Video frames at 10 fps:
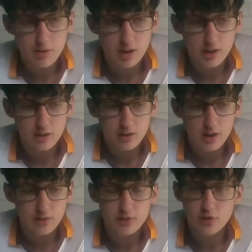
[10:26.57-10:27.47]
like a
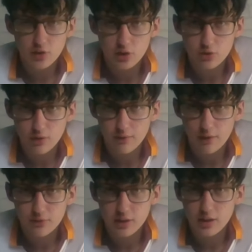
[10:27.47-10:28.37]
nice dessert to have
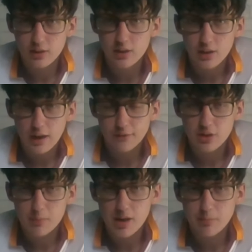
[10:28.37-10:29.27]
after your
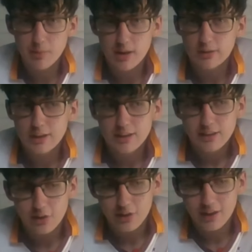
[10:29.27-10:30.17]
main meal.
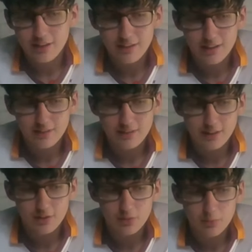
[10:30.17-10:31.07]
You know, it's
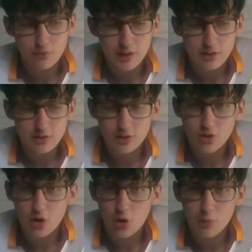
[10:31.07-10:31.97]
something that you
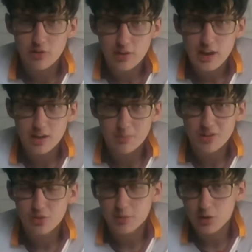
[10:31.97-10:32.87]
don't always need, but
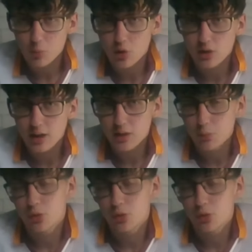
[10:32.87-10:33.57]
it's something you want. And I would